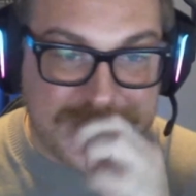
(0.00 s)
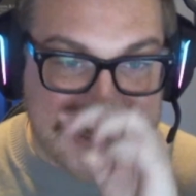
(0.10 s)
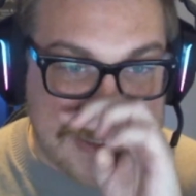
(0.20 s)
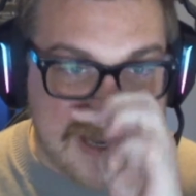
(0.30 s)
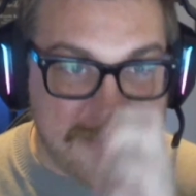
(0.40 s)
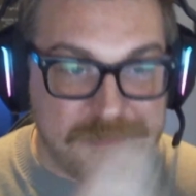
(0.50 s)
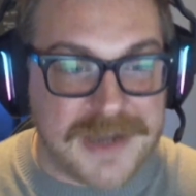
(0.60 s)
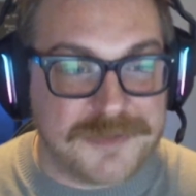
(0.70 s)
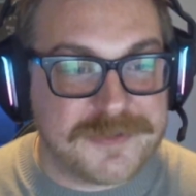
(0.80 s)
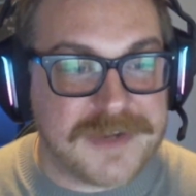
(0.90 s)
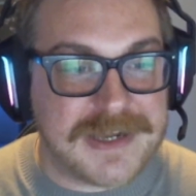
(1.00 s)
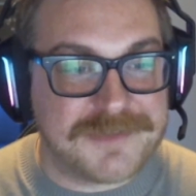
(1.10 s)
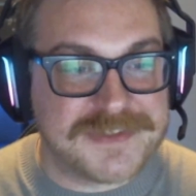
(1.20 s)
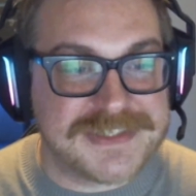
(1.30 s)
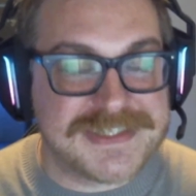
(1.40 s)
Unreal 5
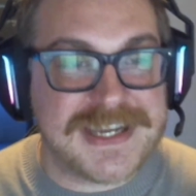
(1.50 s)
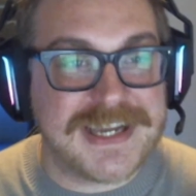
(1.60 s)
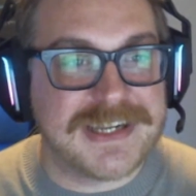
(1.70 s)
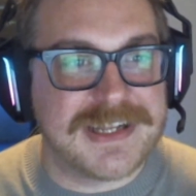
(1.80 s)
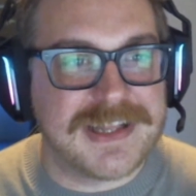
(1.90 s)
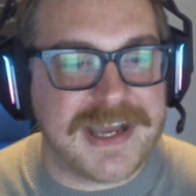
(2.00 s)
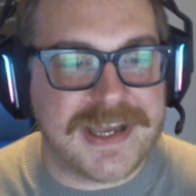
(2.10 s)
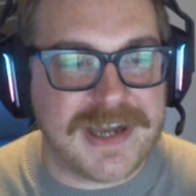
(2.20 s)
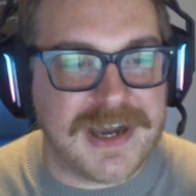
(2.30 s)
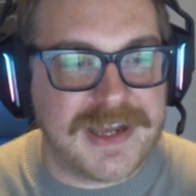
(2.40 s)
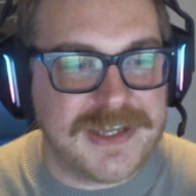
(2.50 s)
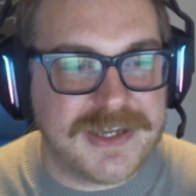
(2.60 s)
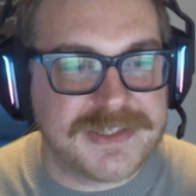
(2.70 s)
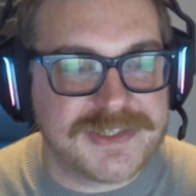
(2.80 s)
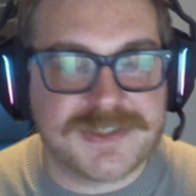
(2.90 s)
is insane. Like you
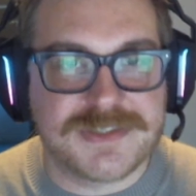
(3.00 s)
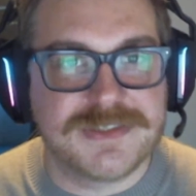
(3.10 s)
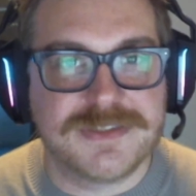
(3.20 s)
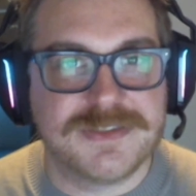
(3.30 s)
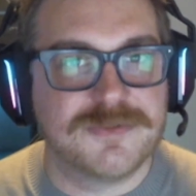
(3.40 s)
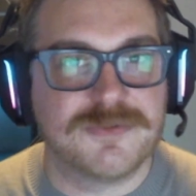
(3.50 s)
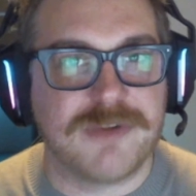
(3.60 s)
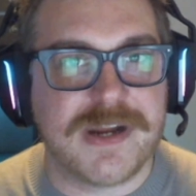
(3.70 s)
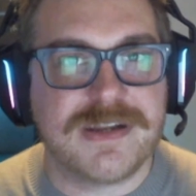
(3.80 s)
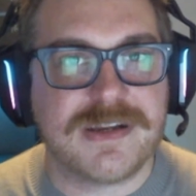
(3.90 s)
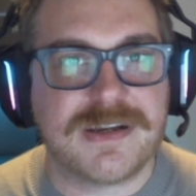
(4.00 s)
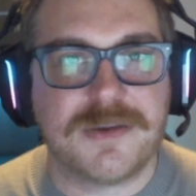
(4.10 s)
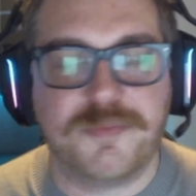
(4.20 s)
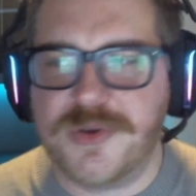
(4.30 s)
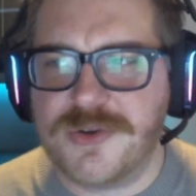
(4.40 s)
can just
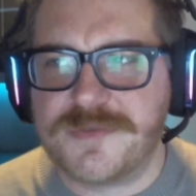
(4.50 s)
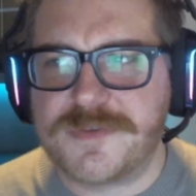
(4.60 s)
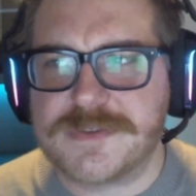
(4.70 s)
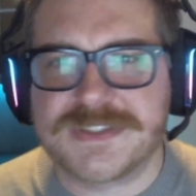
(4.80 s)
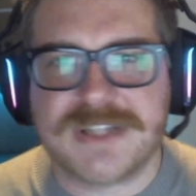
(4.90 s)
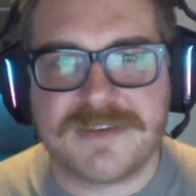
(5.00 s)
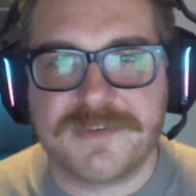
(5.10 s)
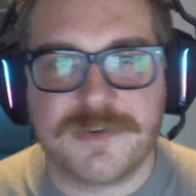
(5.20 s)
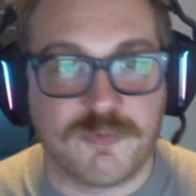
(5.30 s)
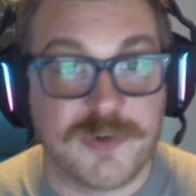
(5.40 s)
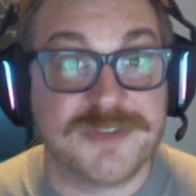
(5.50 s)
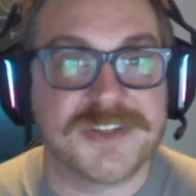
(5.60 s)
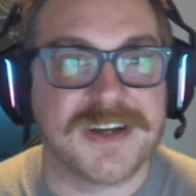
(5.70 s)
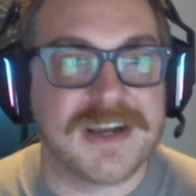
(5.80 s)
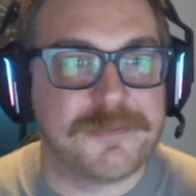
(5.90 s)
render beautiful stuff in real
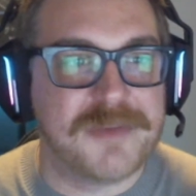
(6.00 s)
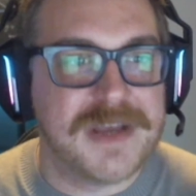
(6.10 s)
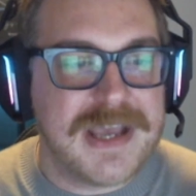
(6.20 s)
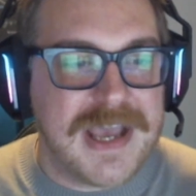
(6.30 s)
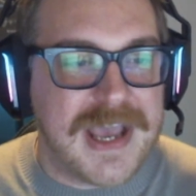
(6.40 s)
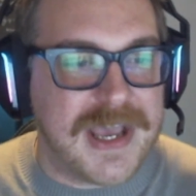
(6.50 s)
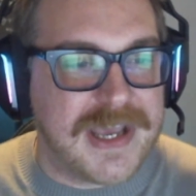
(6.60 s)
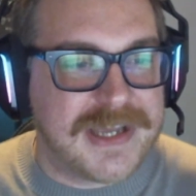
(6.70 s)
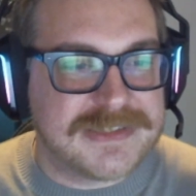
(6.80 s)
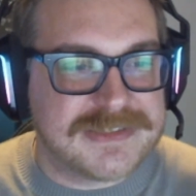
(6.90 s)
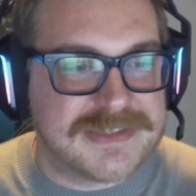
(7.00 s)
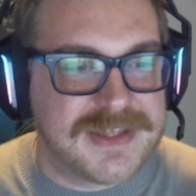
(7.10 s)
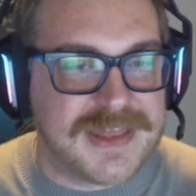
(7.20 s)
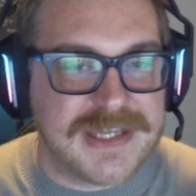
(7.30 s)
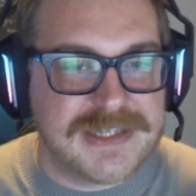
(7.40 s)
time, and
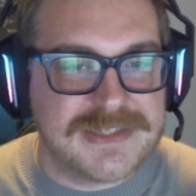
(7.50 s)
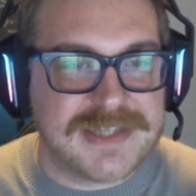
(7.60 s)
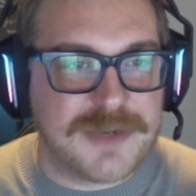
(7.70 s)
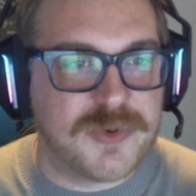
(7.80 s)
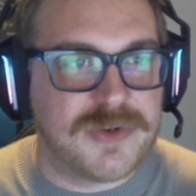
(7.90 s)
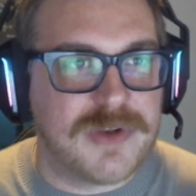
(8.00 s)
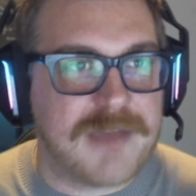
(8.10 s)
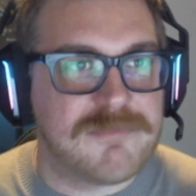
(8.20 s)
things that would have